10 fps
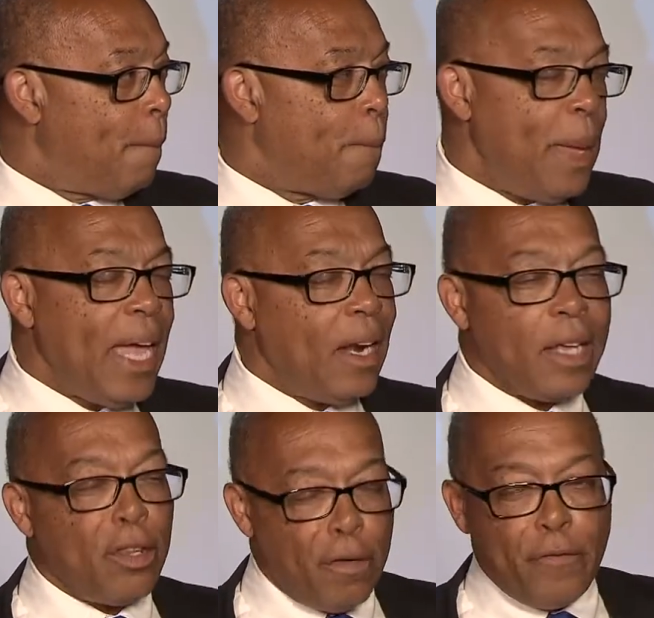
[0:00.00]
being an
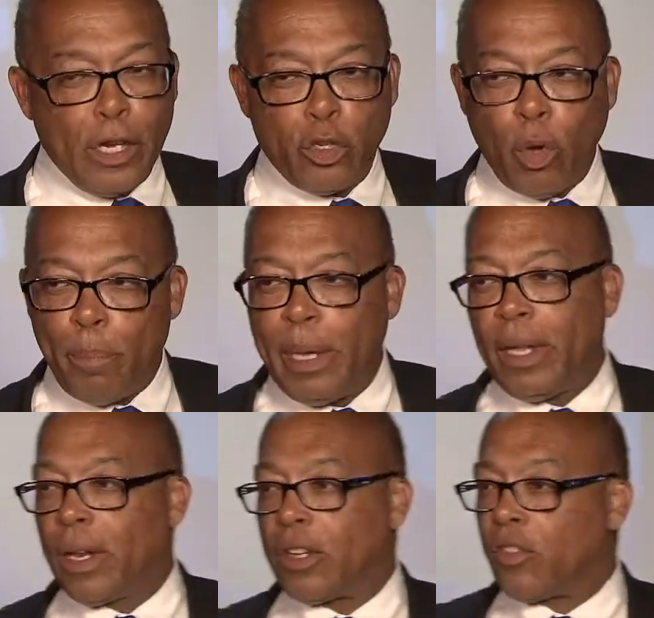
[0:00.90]
elected official and being in
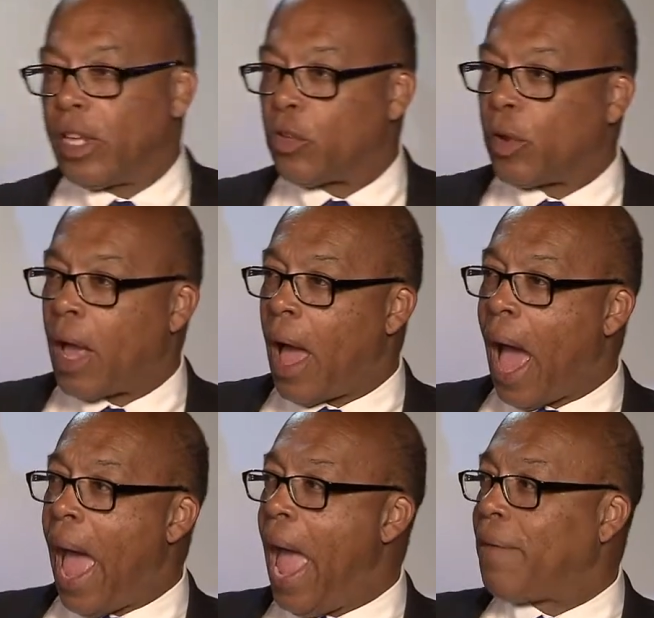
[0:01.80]
the legislature, I
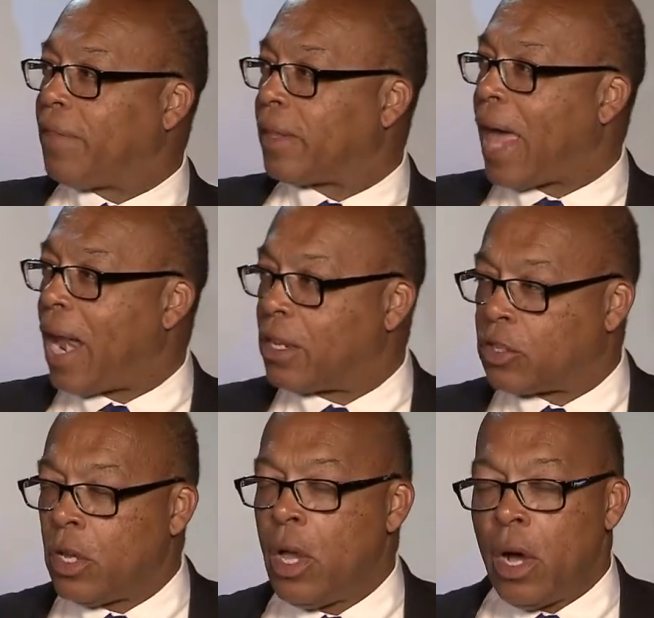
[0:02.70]
have to
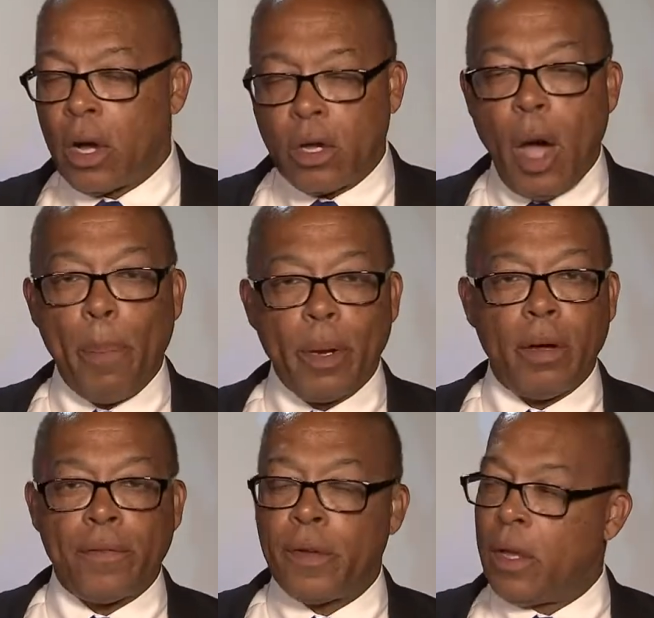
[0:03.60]
acknowledge a couple
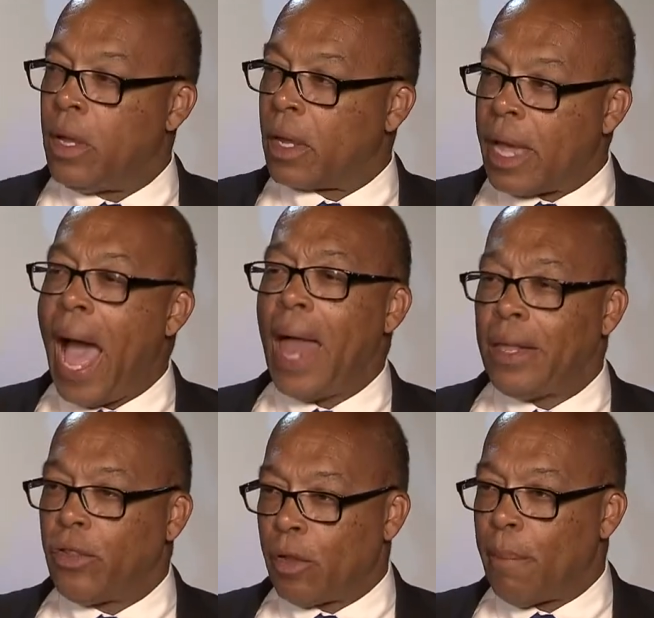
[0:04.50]
of
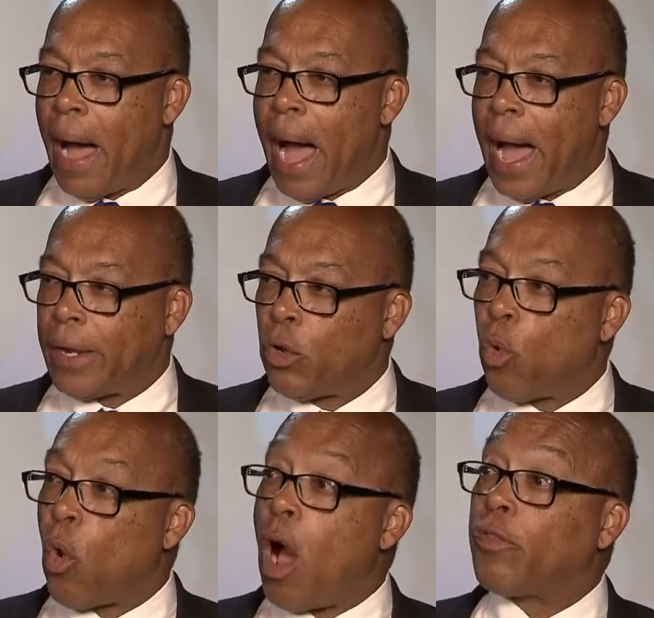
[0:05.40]
colleagues of mine
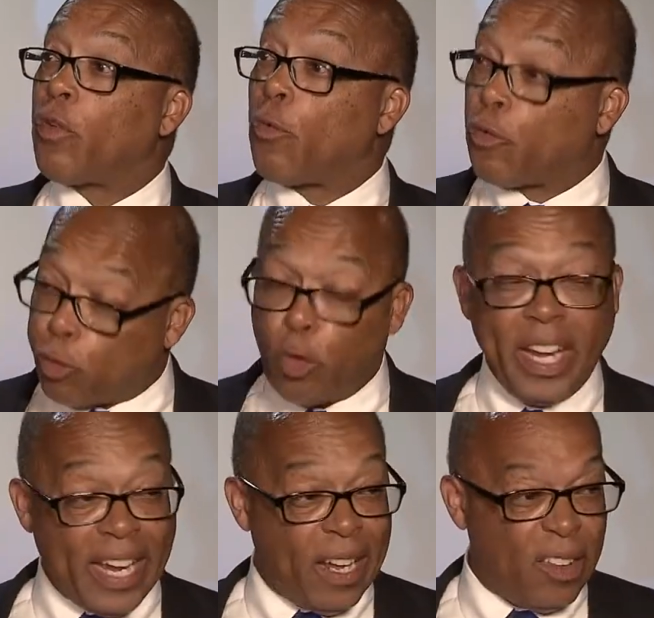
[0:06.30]
who are also
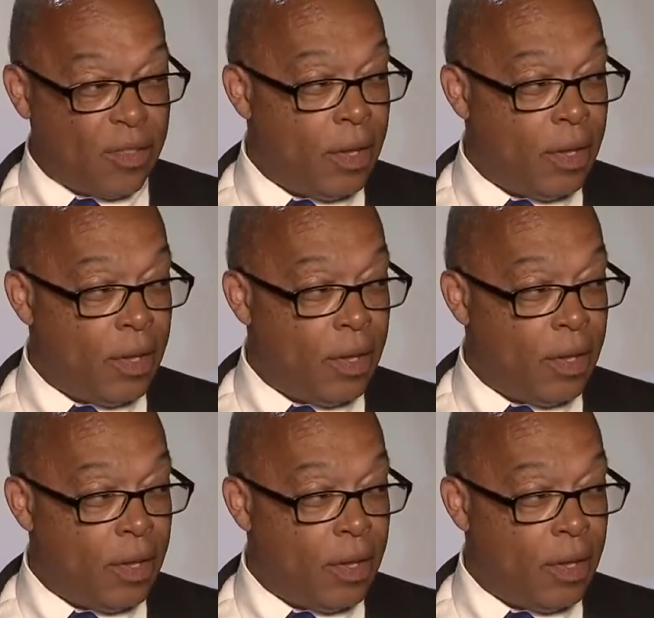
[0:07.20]
friends,